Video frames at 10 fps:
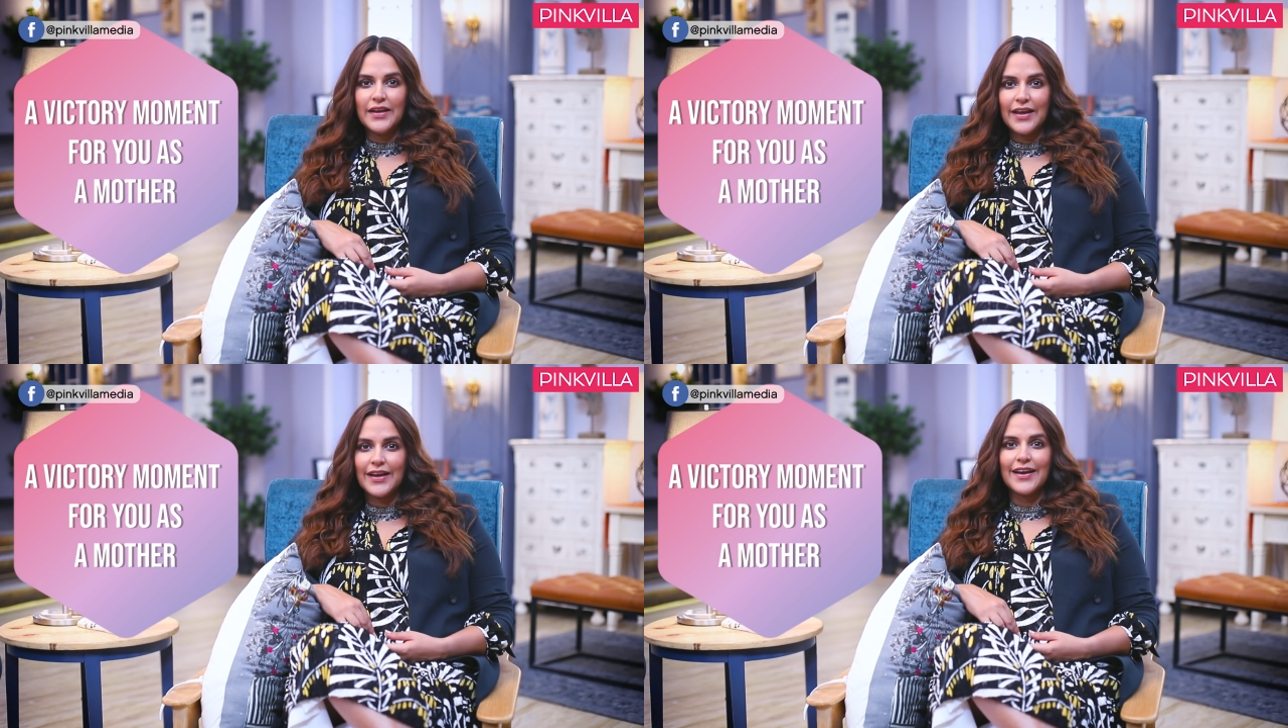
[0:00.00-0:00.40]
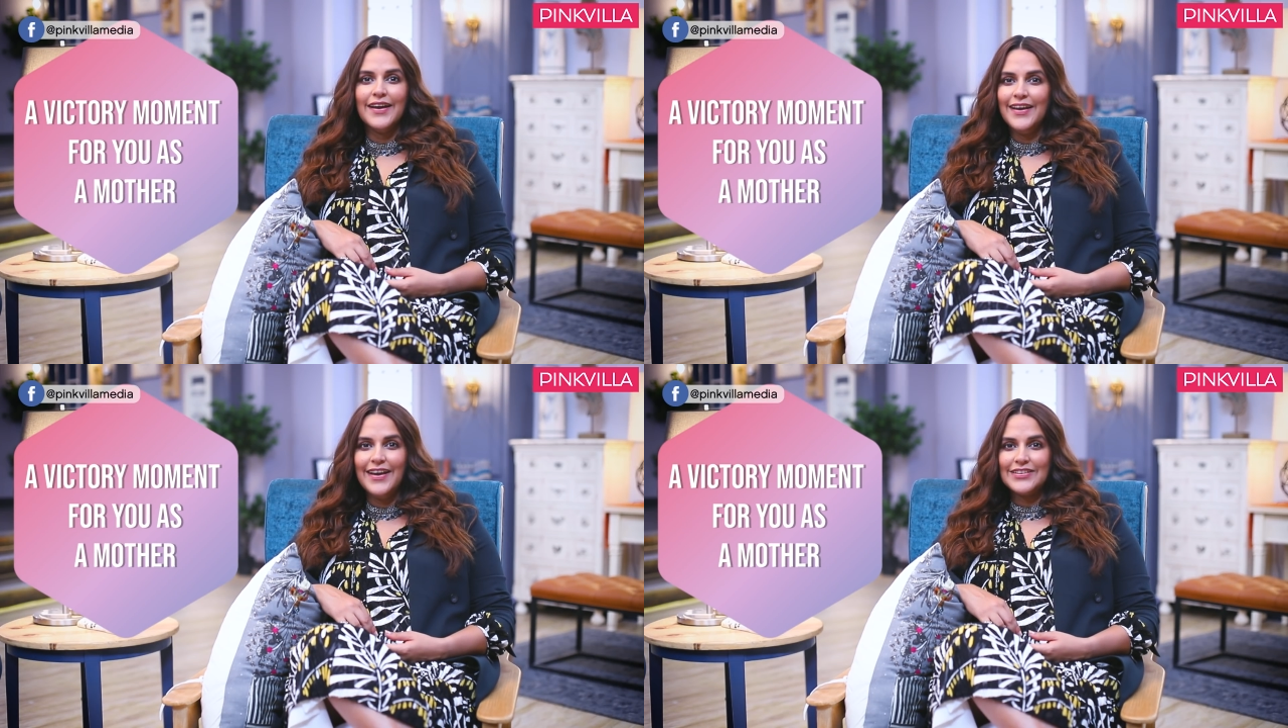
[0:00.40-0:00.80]
Like,
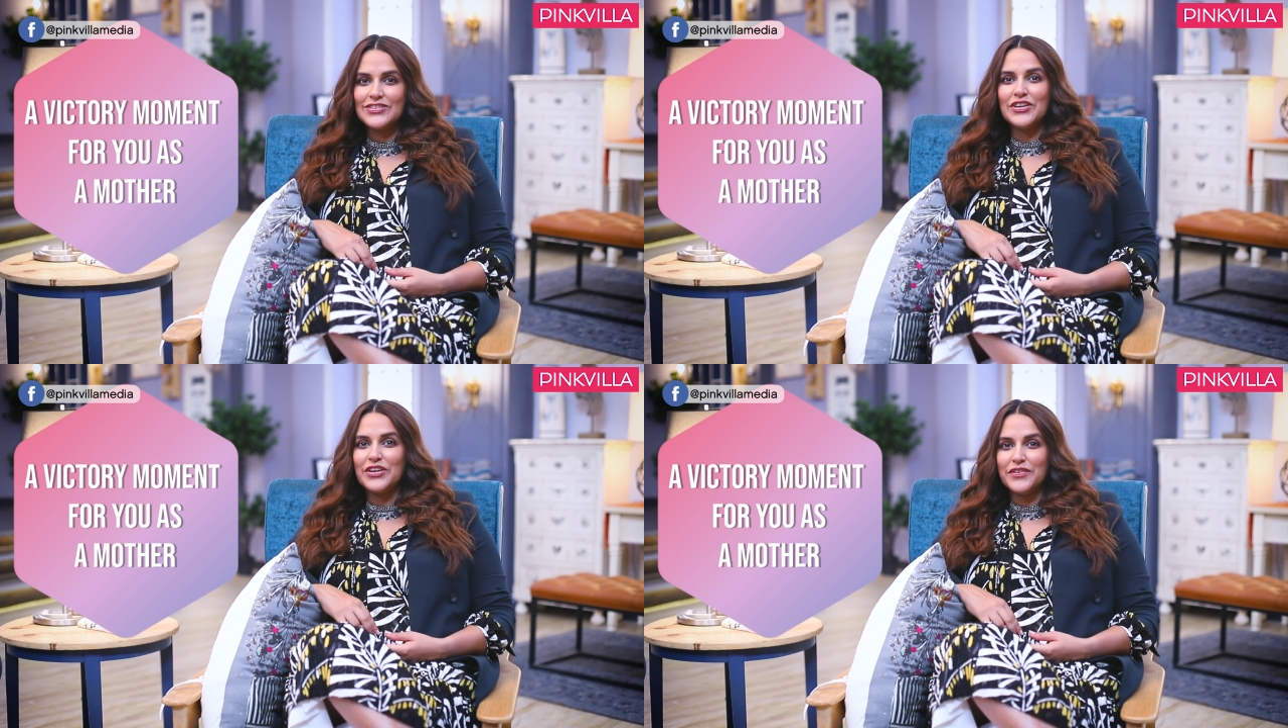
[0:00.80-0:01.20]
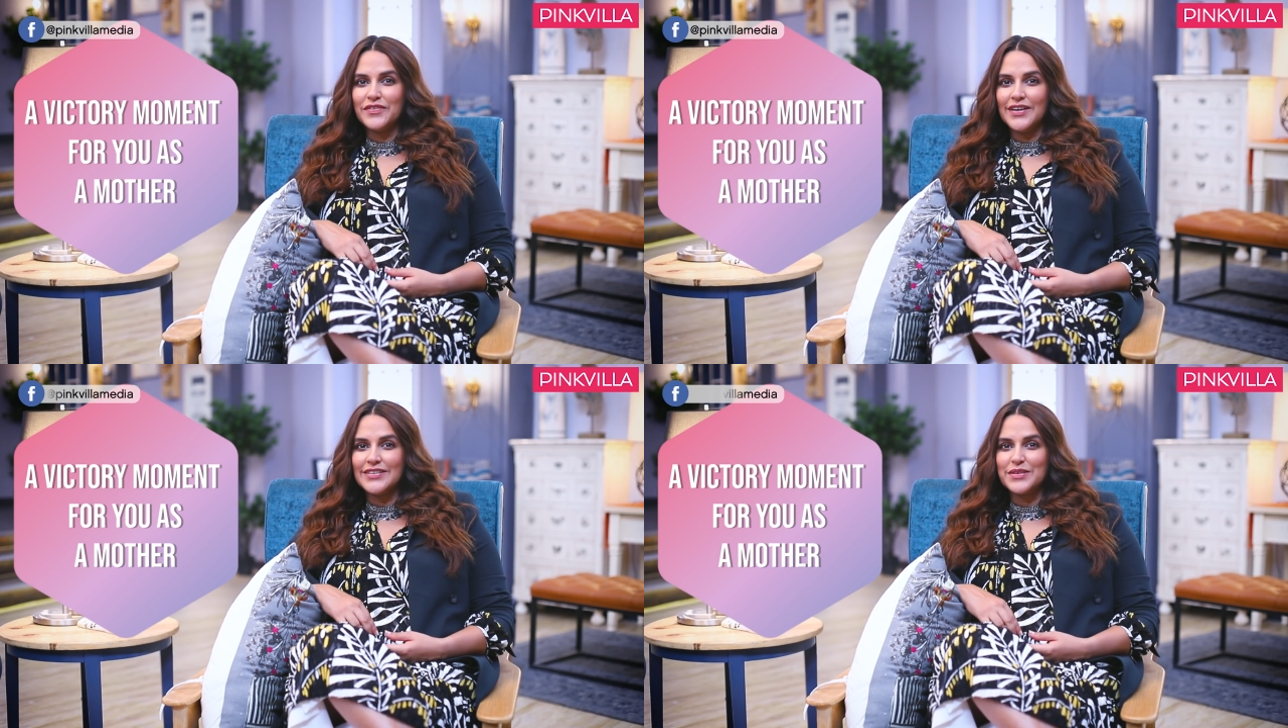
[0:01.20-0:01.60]
it's the
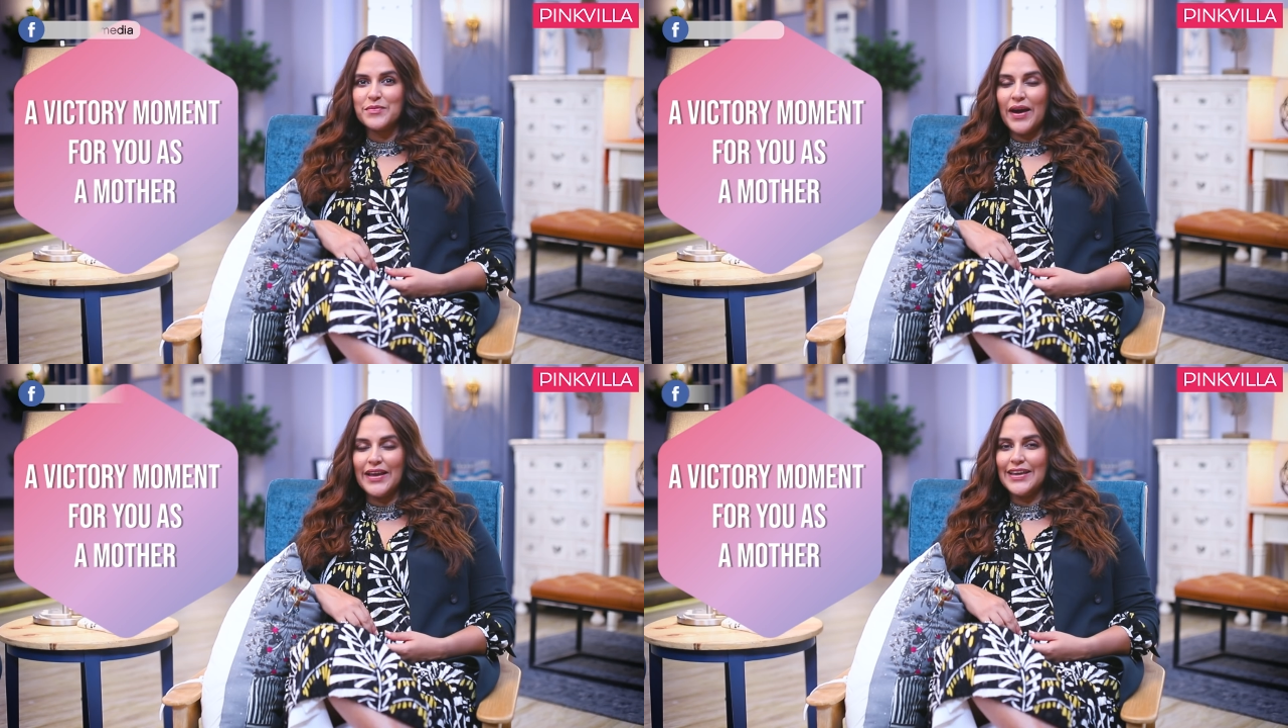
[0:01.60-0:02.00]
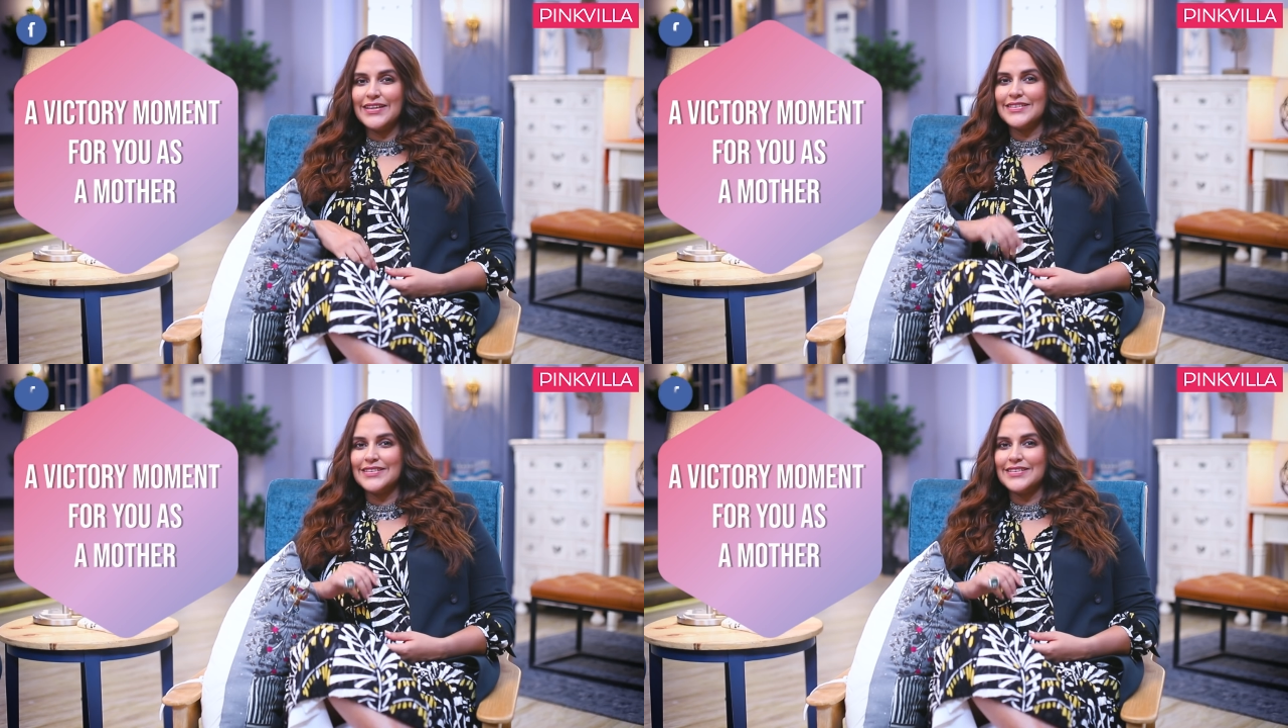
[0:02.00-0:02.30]
reverse in my case.